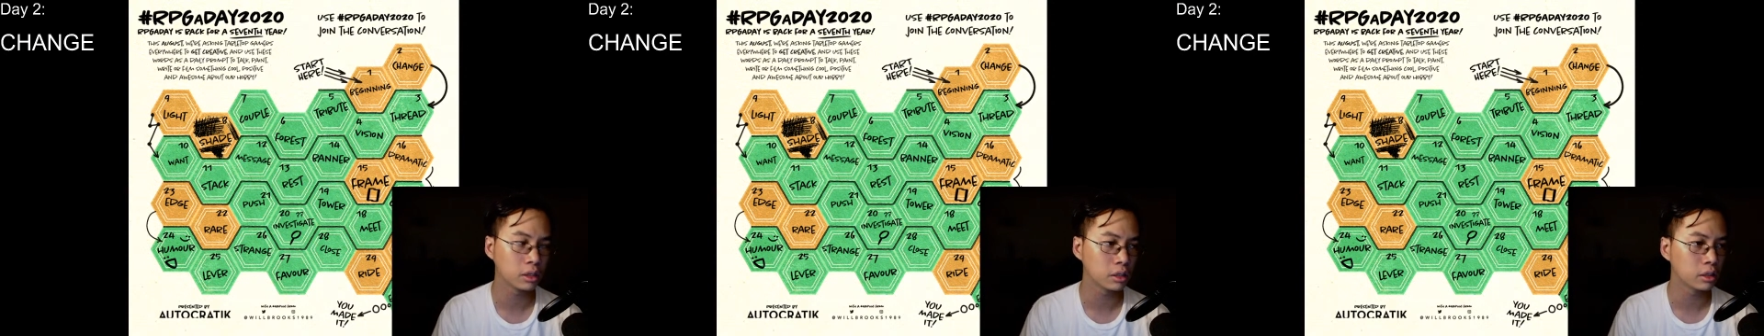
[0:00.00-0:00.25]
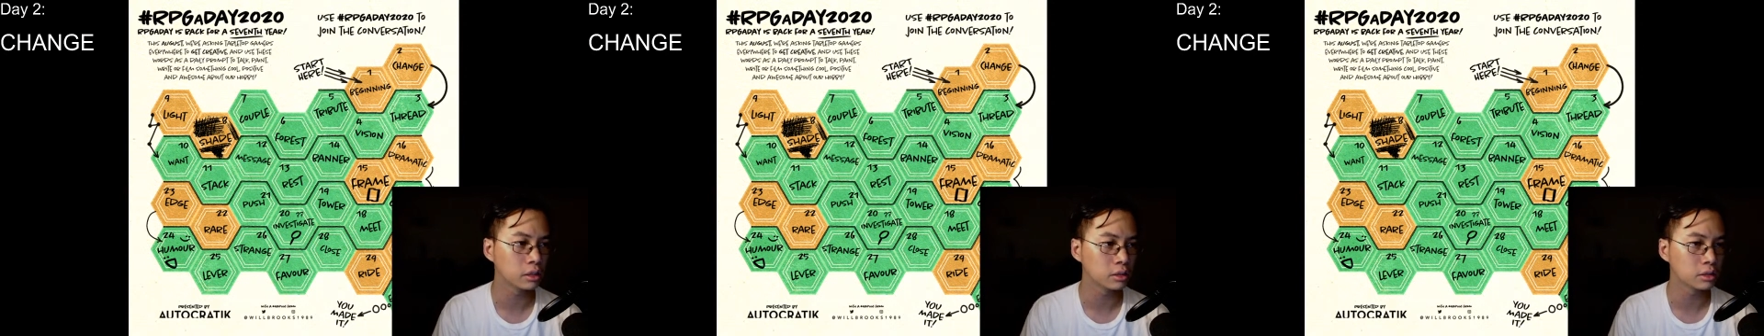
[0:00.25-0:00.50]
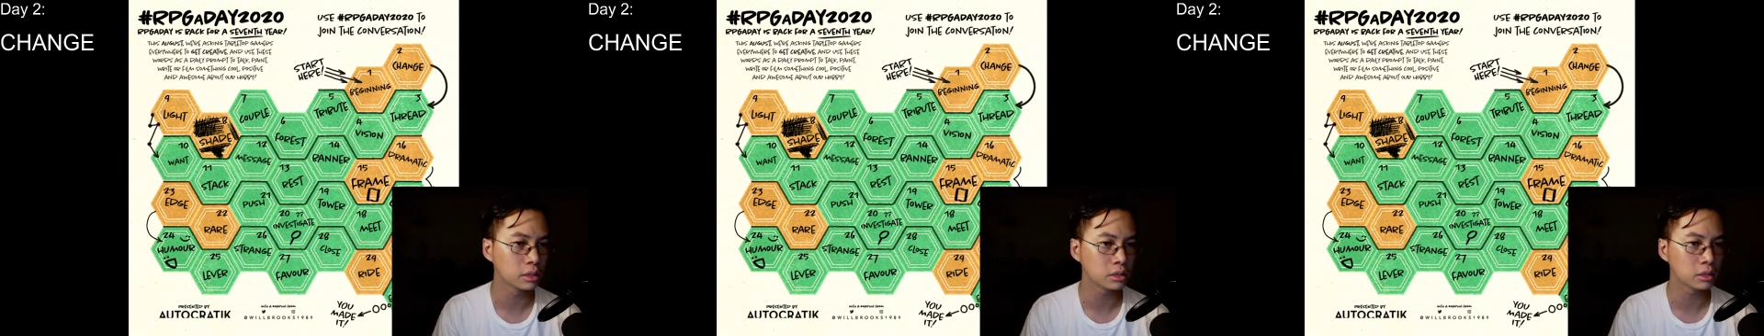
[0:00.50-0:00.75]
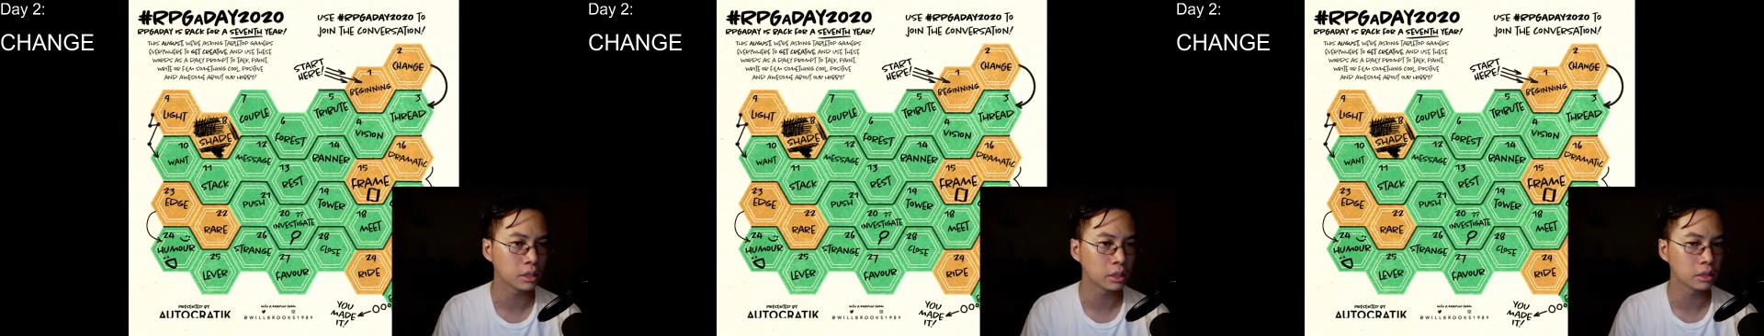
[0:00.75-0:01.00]
in the sense
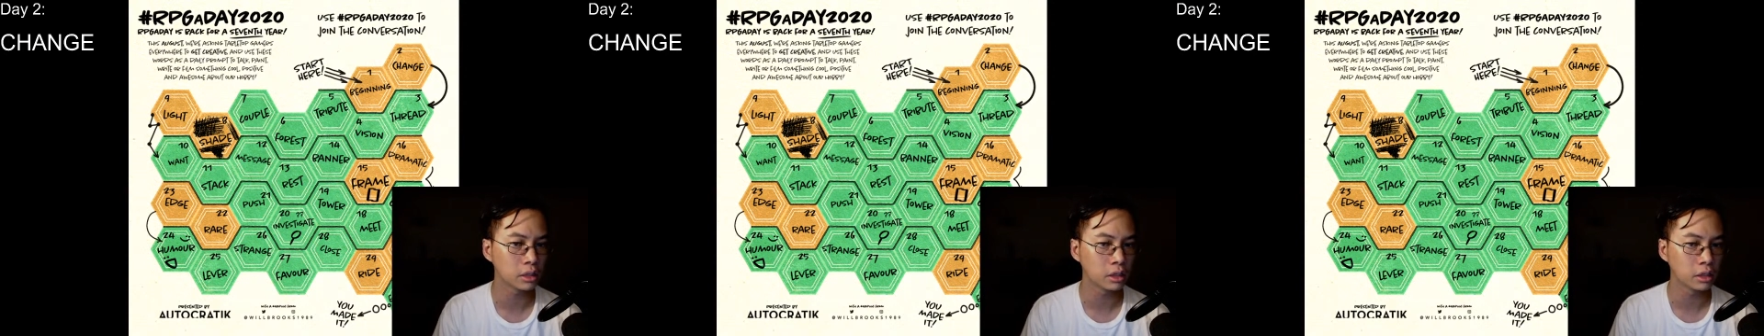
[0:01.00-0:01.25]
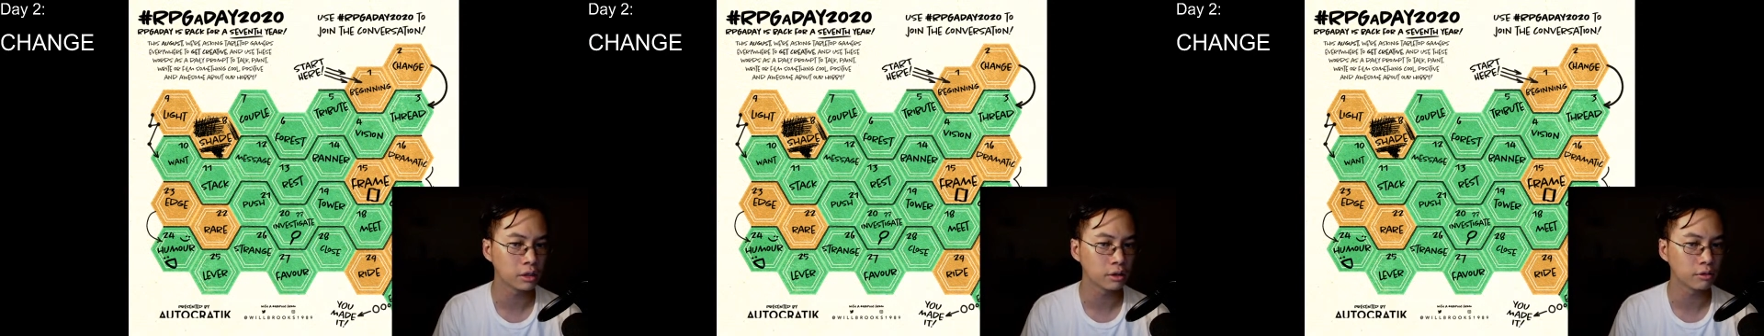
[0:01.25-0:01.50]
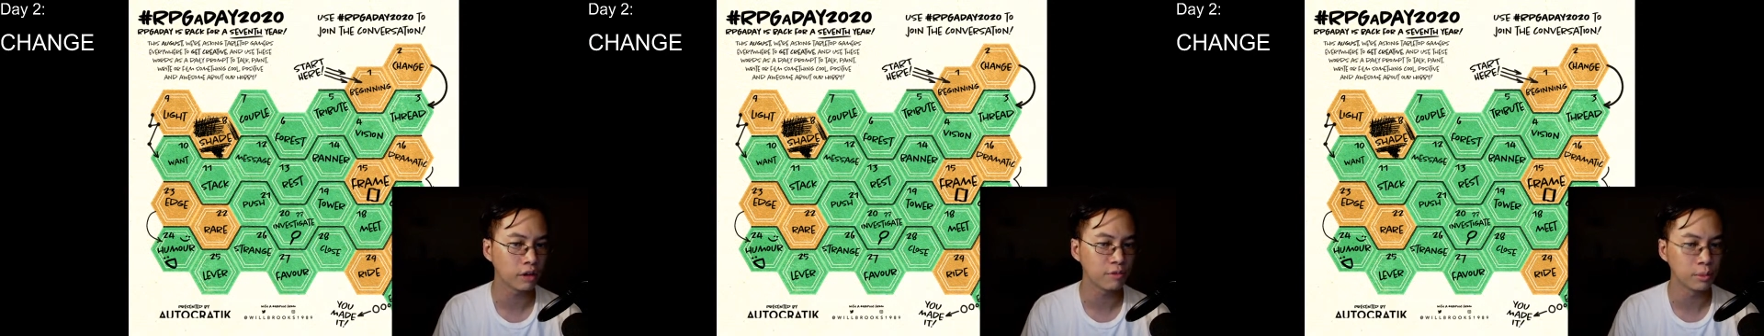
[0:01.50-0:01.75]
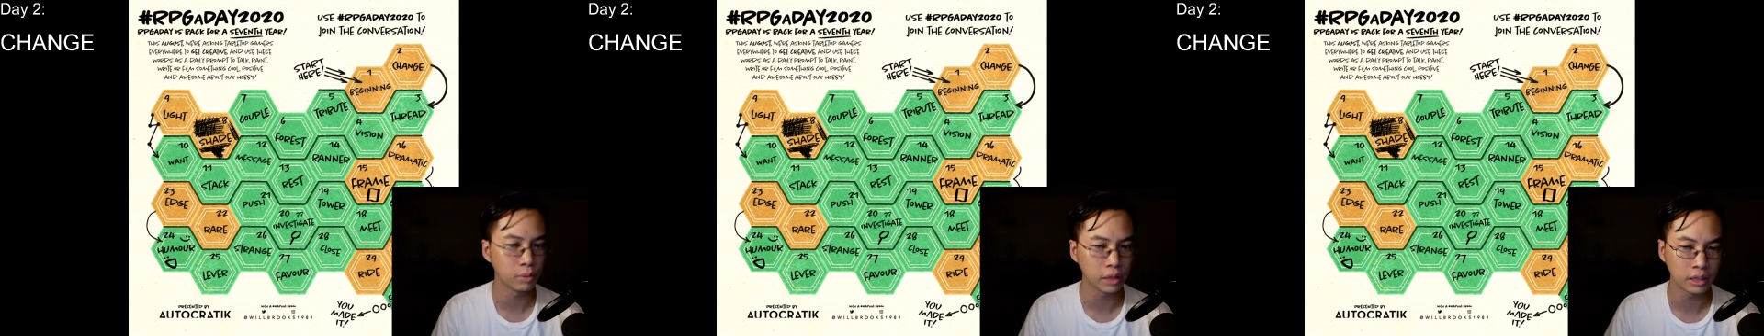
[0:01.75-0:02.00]
that I've been
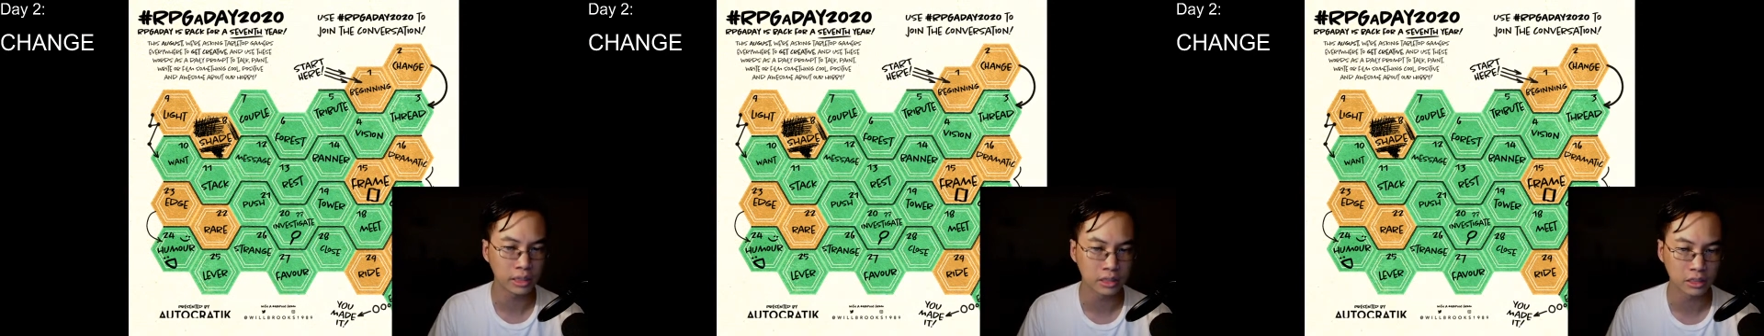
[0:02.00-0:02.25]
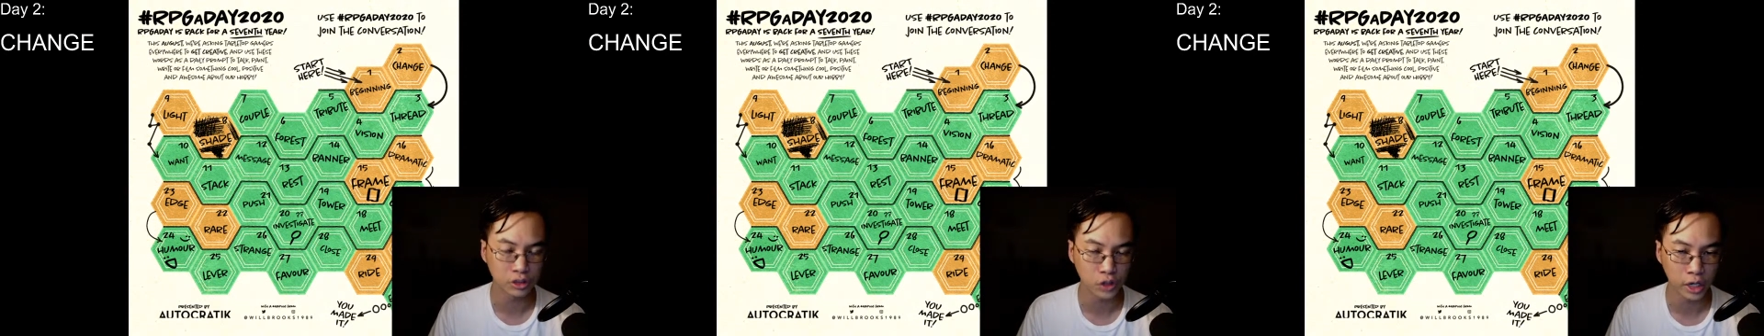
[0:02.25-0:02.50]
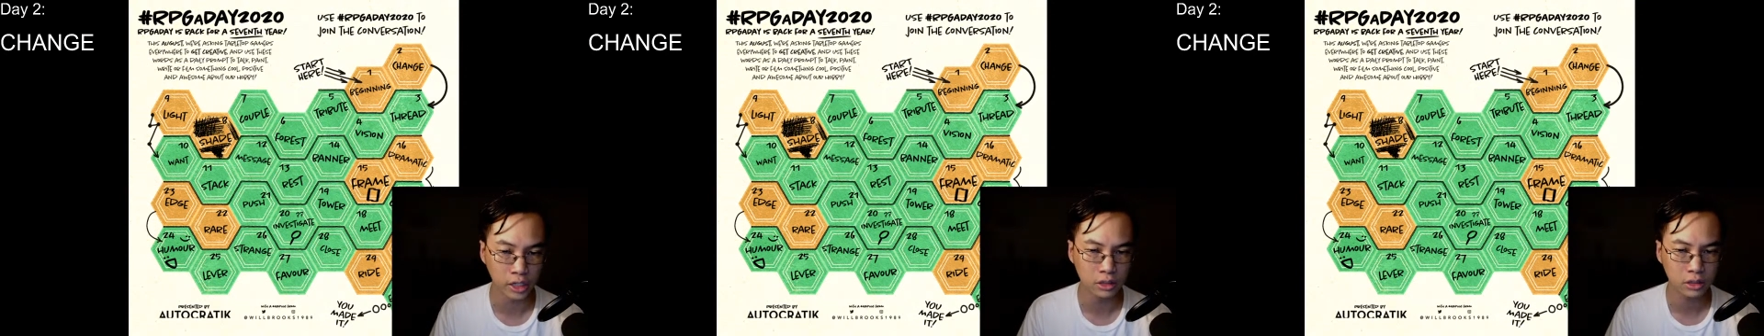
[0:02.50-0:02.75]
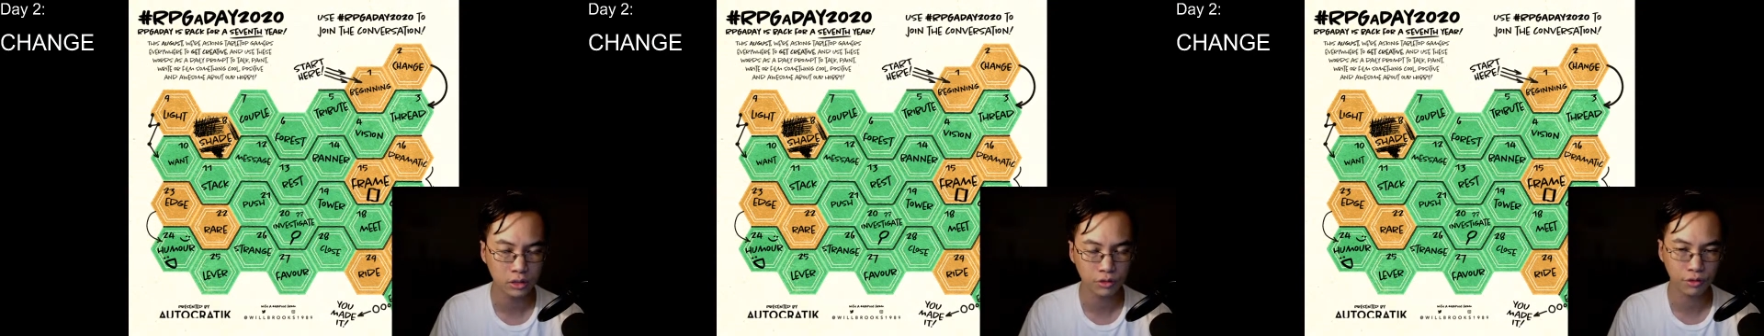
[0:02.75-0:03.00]
playing Dungeons and Dragons